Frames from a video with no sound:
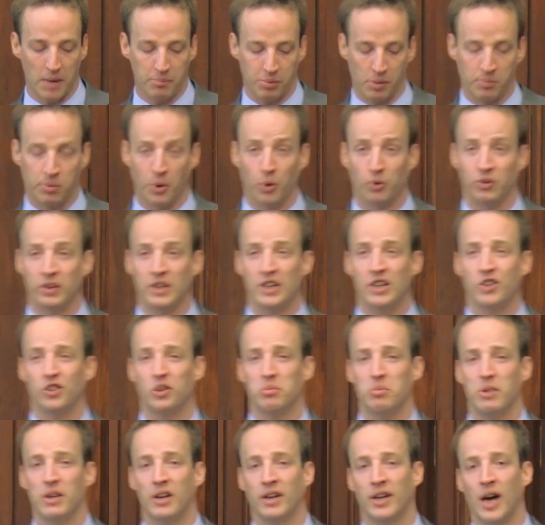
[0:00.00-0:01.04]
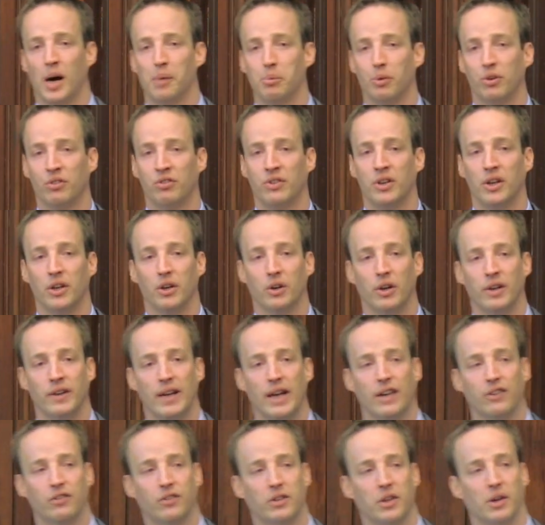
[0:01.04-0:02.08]
I'm proposing needs to be accomplished here,
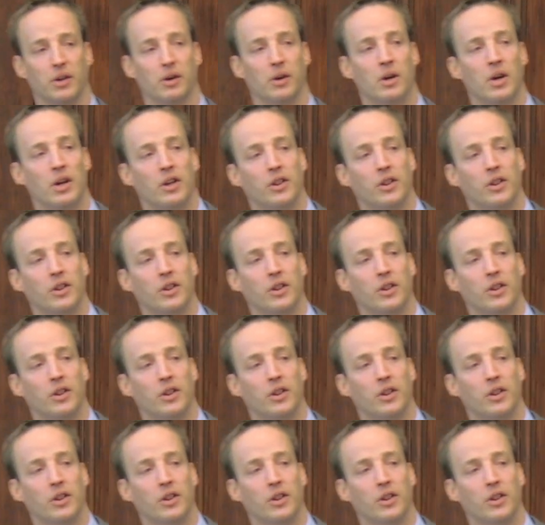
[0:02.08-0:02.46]
and that's the,